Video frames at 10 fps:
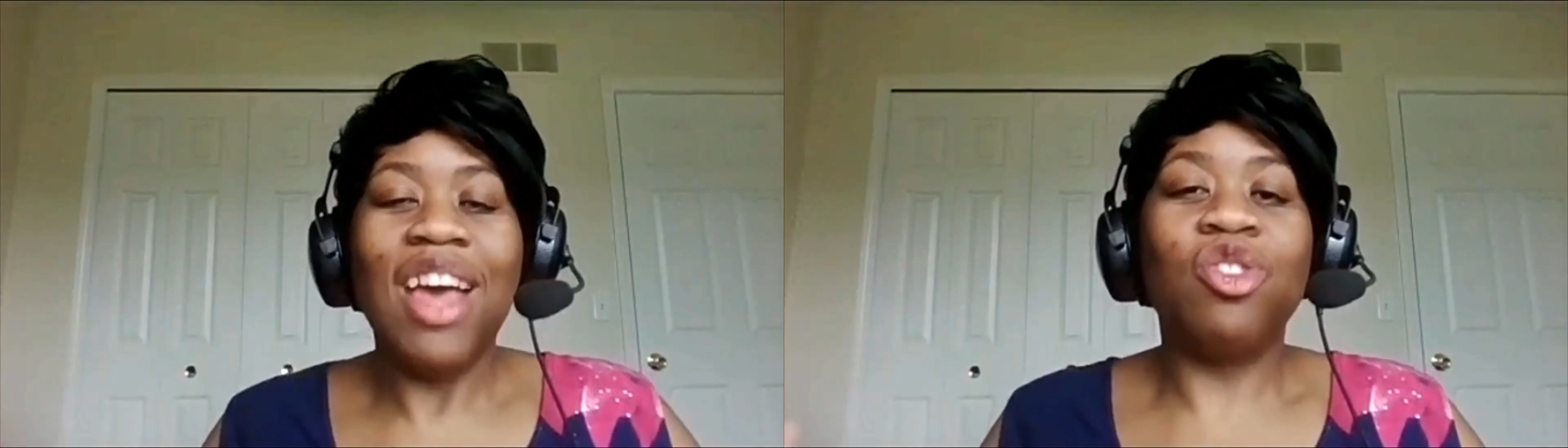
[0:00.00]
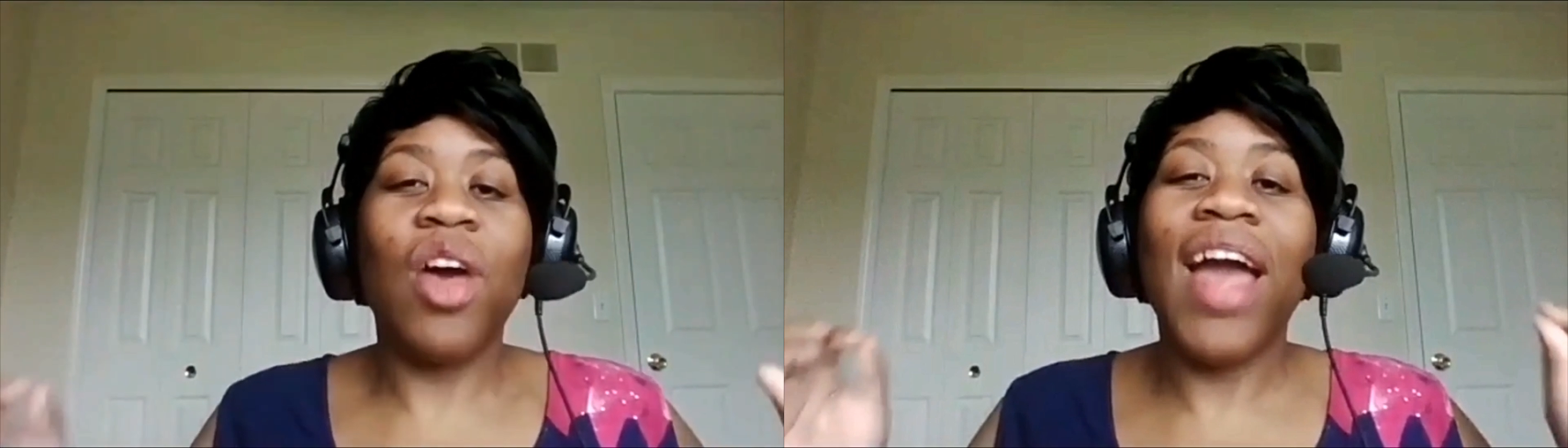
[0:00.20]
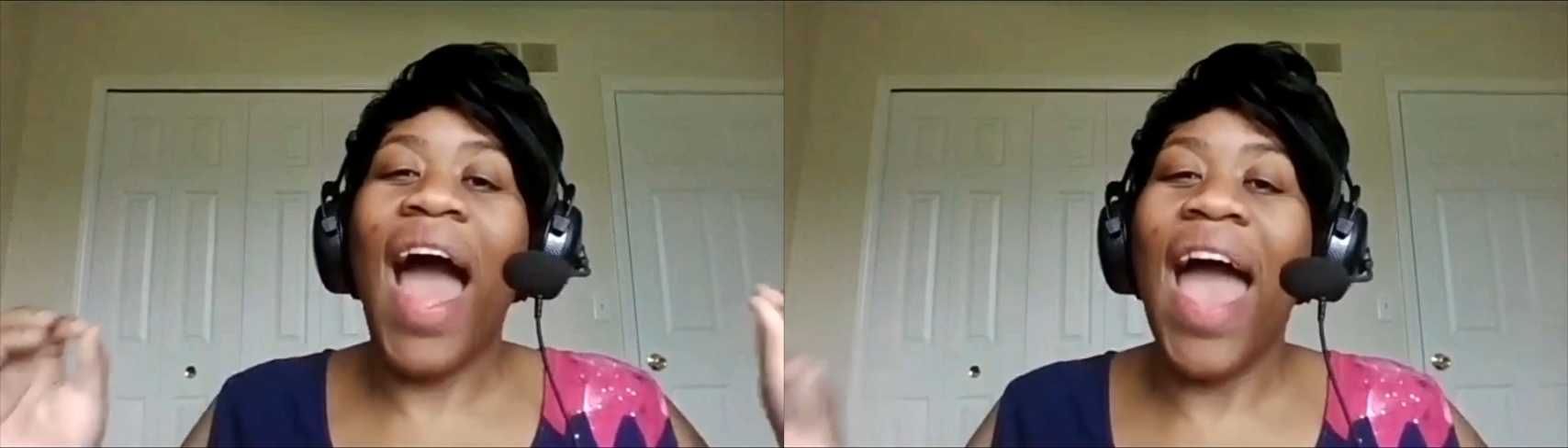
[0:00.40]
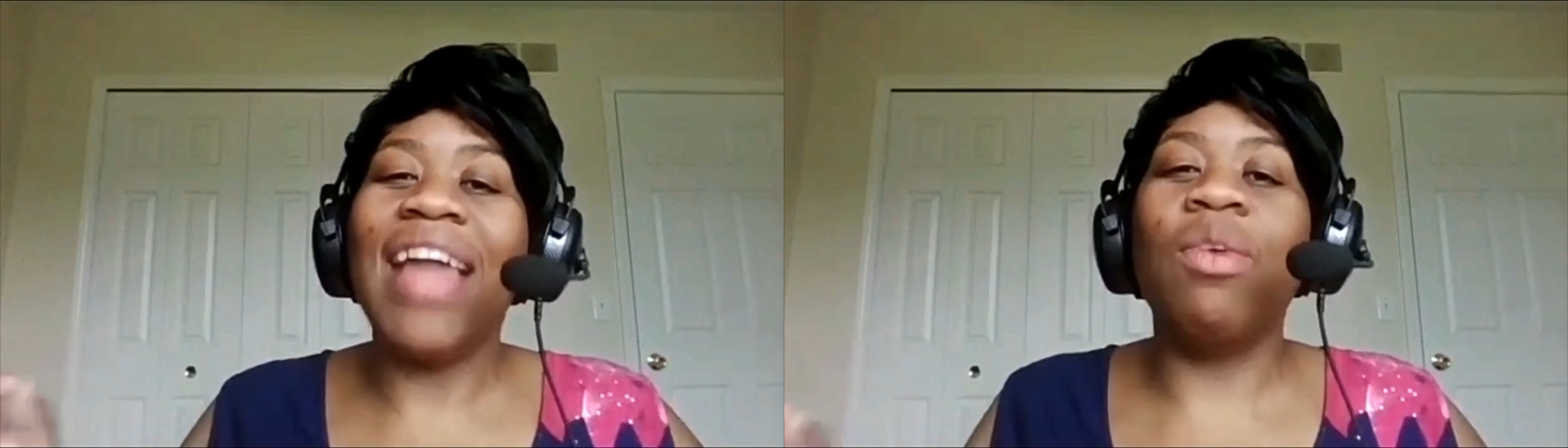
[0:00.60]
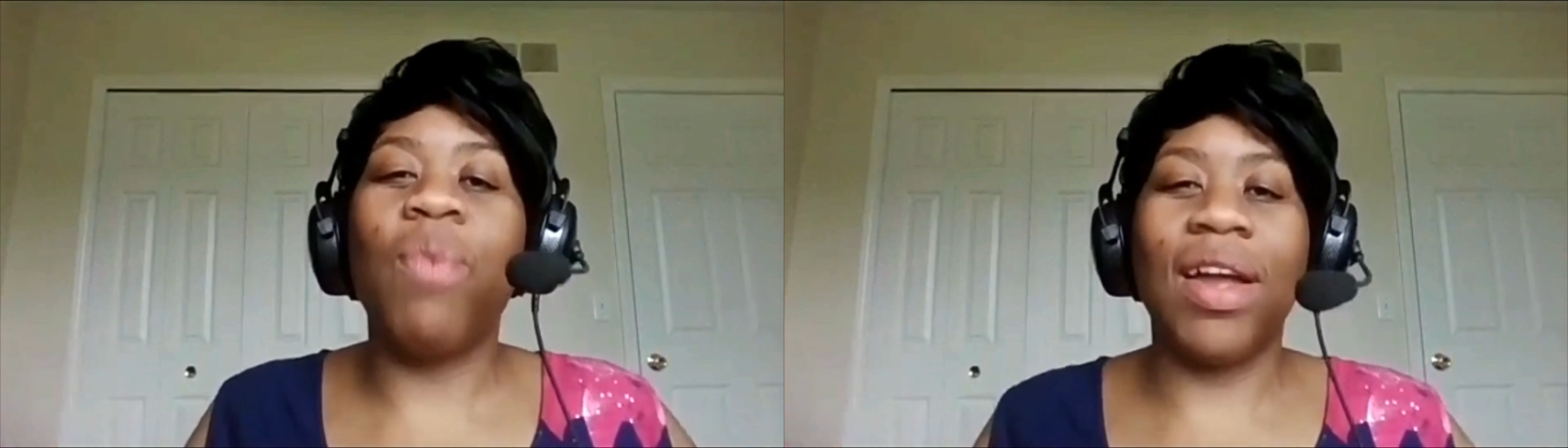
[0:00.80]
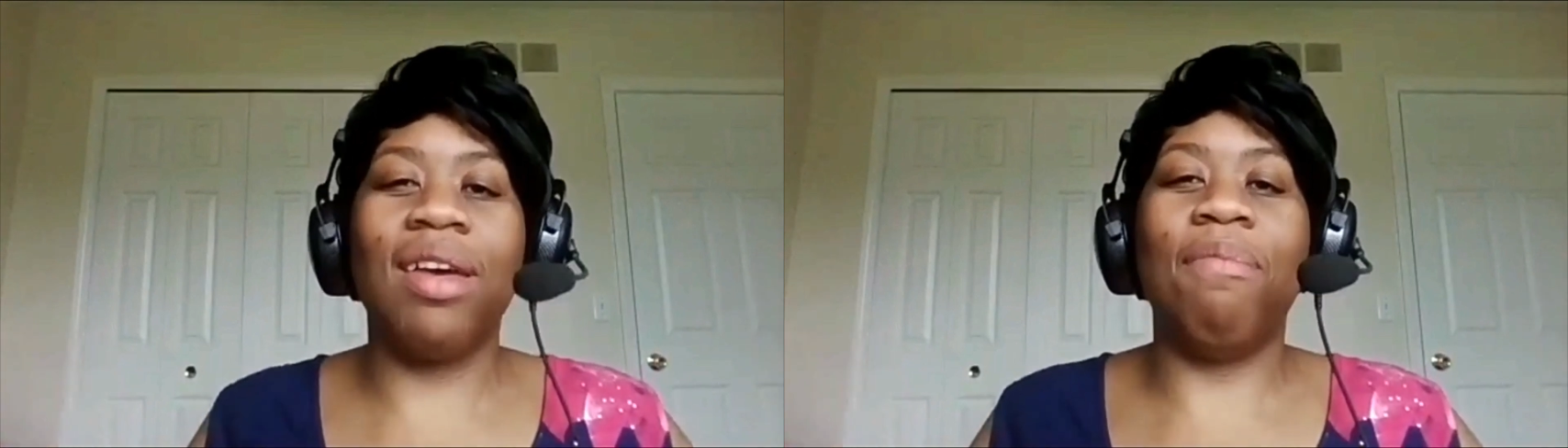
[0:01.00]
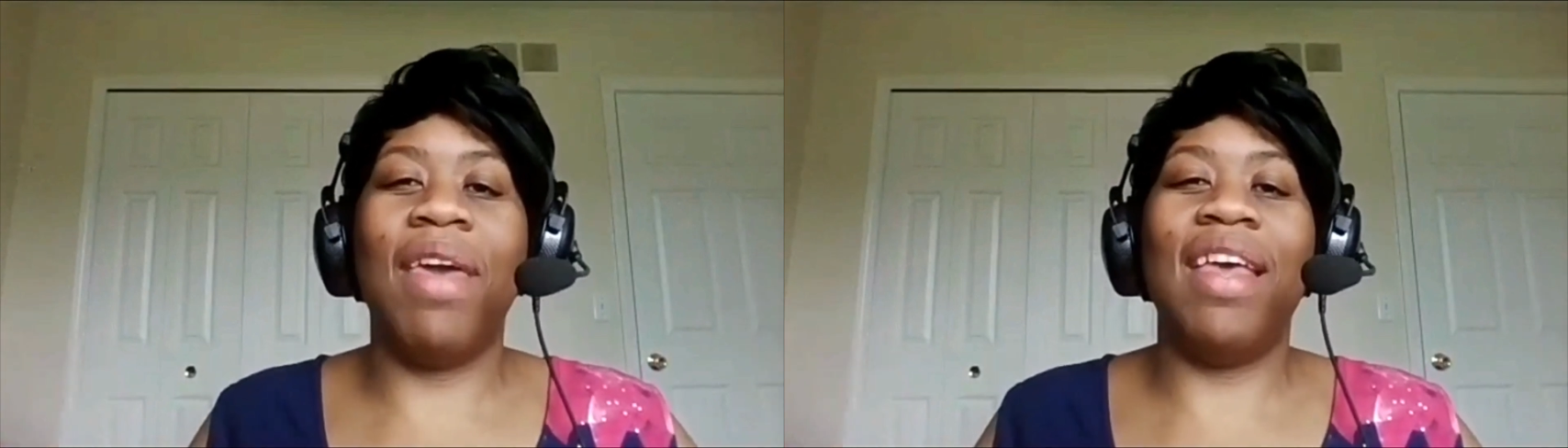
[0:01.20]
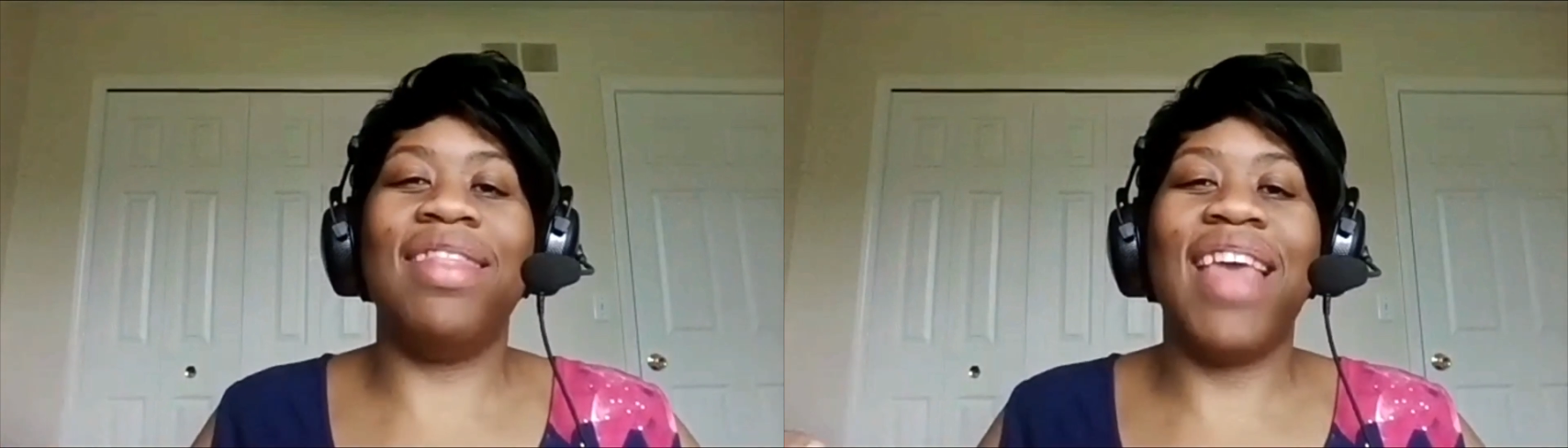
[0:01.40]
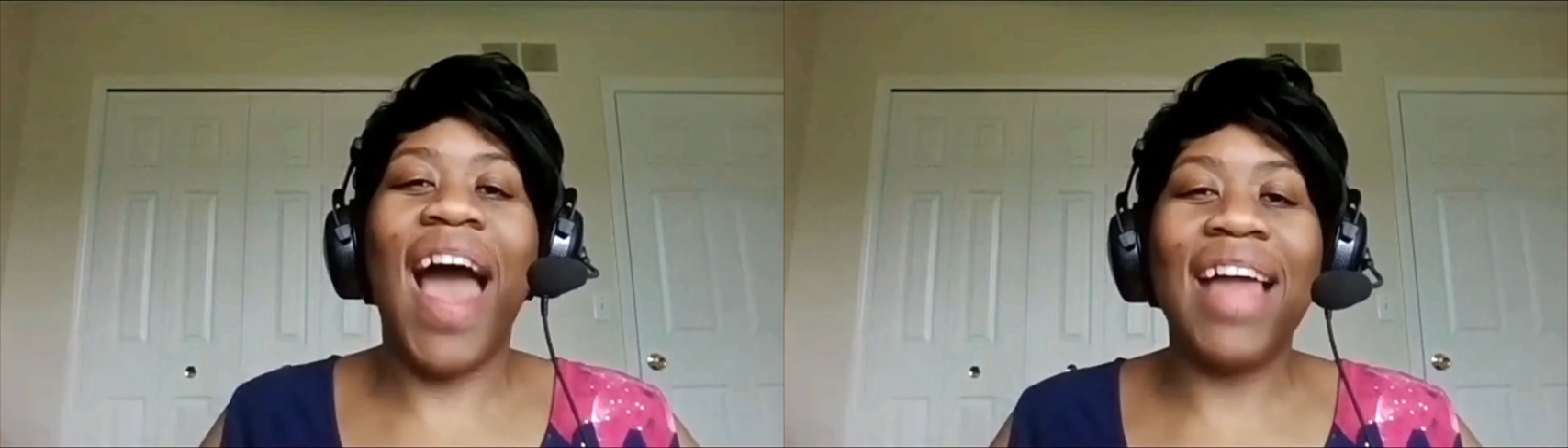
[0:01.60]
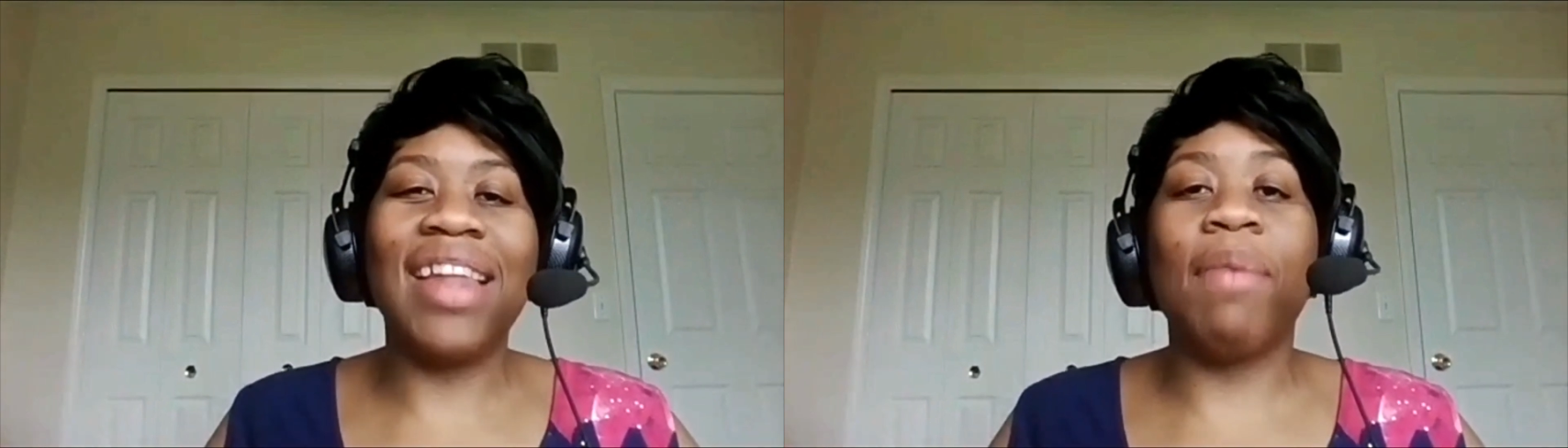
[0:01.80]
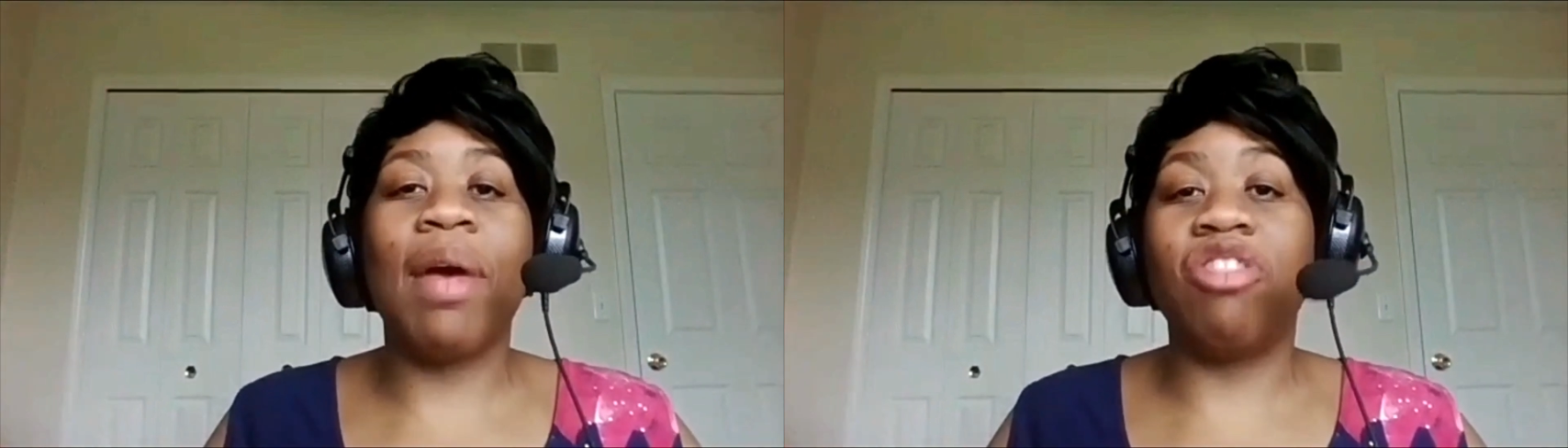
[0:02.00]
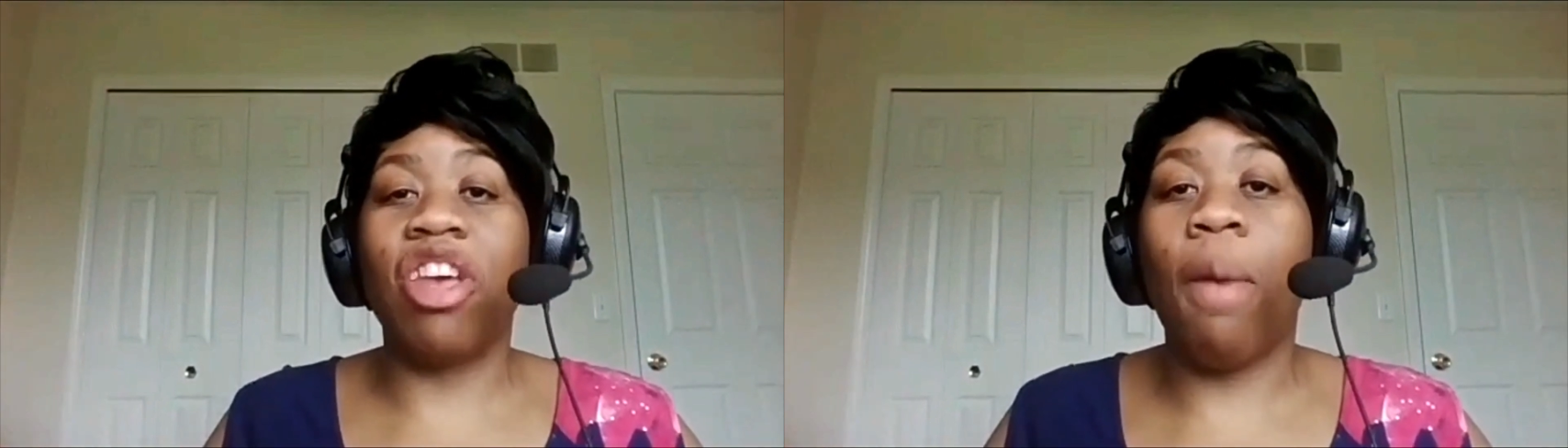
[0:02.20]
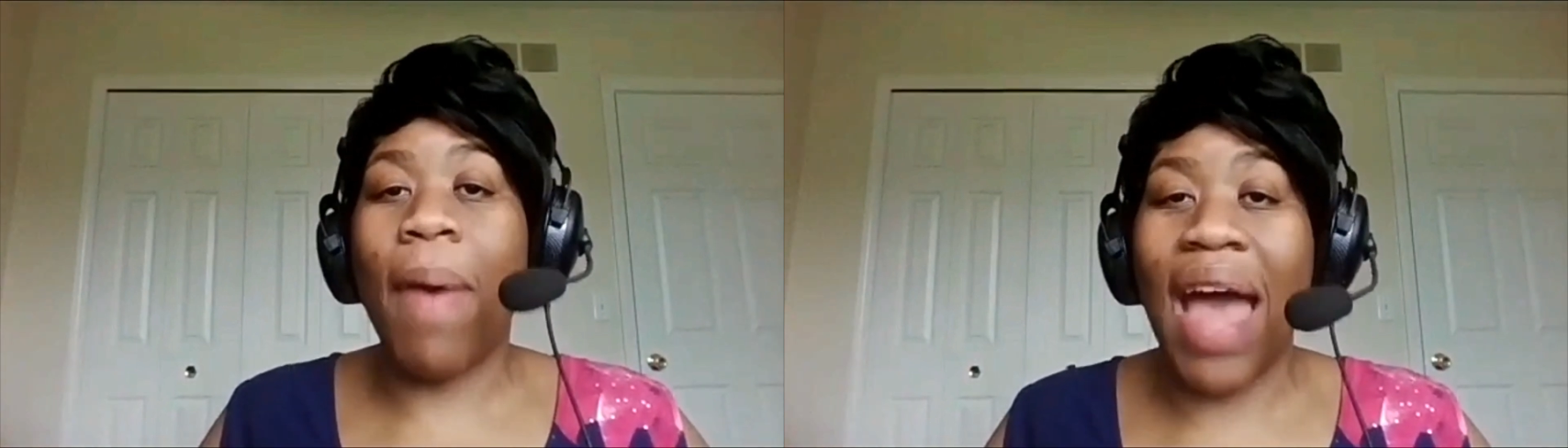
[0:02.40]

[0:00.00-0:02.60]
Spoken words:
So I highly recommend The Island by J.L.